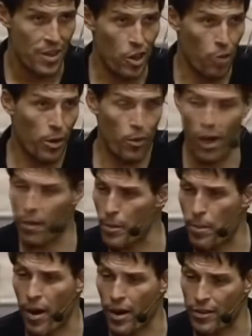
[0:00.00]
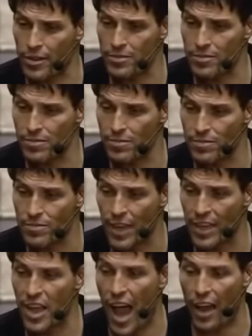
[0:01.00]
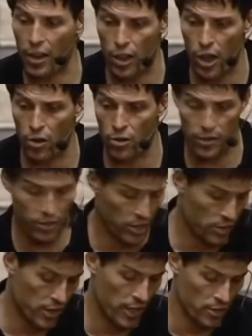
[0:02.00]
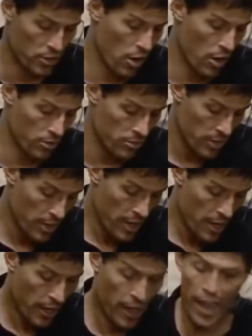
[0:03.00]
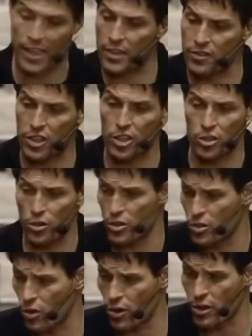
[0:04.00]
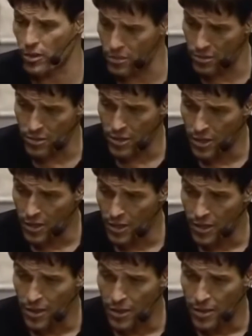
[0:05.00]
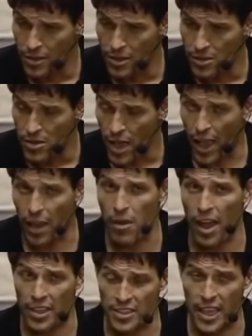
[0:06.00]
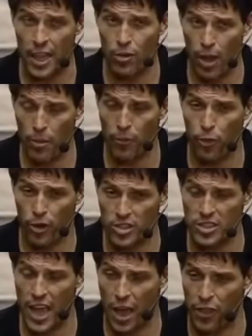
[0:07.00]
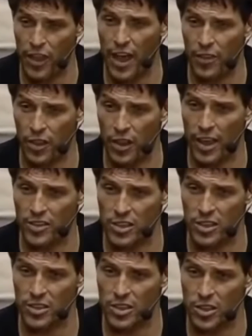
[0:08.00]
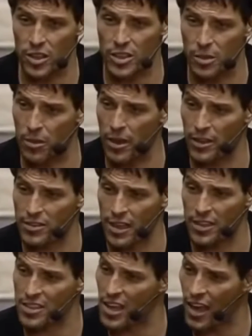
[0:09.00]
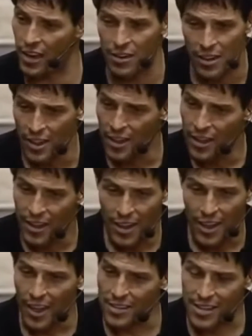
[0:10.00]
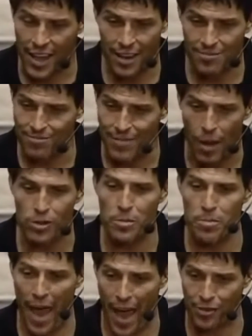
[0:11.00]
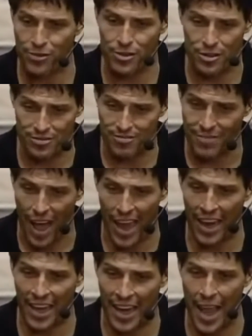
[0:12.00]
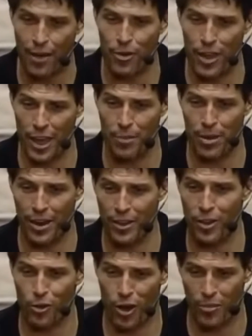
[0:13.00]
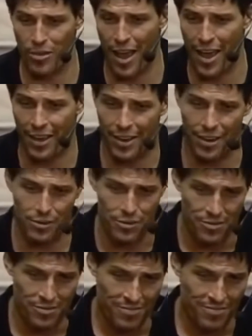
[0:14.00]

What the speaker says: Nobody wanted to be part of it. He died alone of a disease called connective tissue disorder. And I can tell you right before his death, he got the lesson because he looked at me and he said, son, he said, I was a bastard. I didn't connect with anybody and look what I'm dying of.